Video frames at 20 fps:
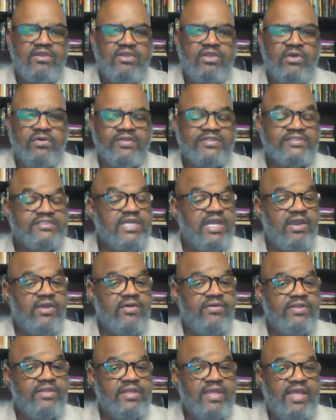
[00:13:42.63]
Go to
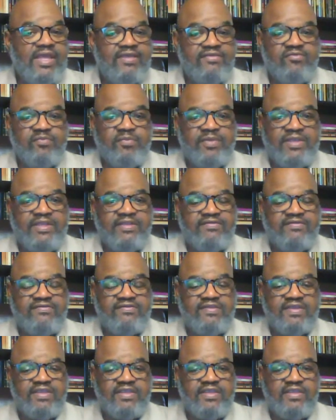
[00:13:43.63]

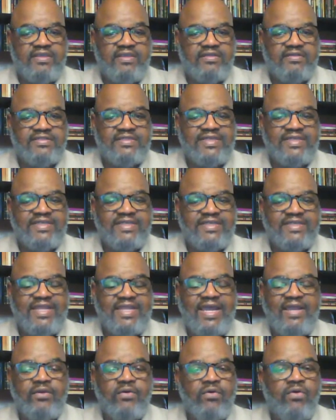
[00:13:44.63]

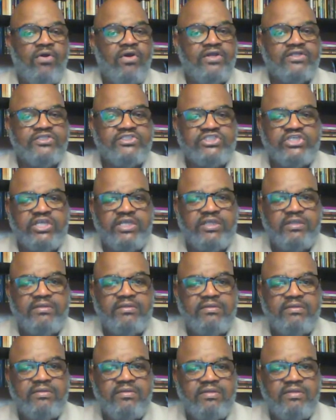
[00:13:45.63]
tarrantsbdc.org.
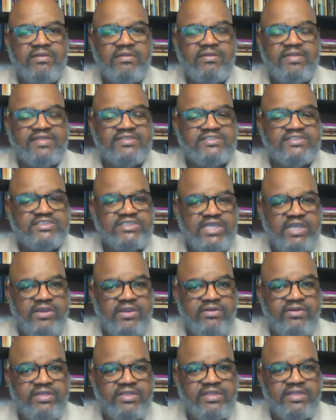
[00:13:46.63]
That's
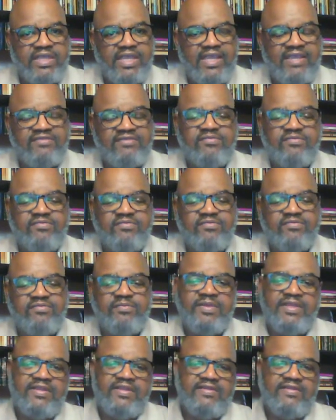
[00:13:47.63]

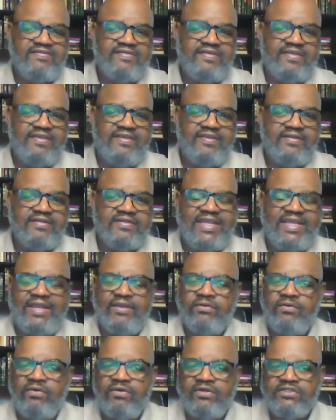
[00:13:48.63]

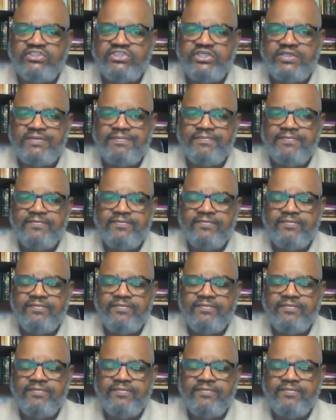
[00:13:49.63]
tarrantsbdc.org.